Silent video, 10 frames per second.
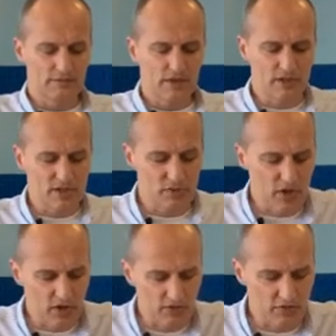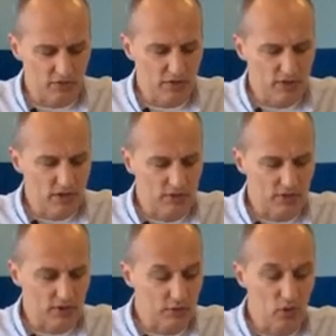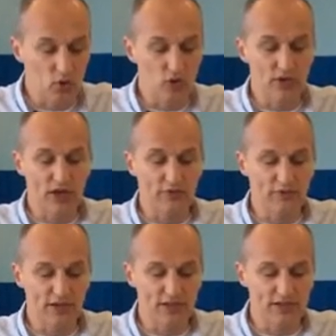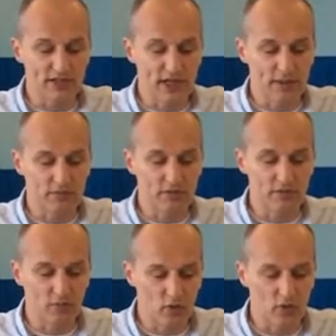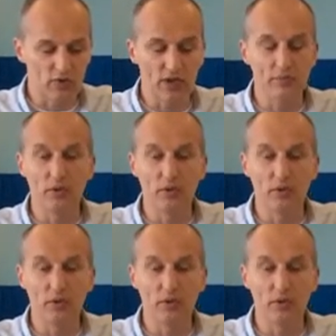Verse 12, but the more they afflicted them, the more they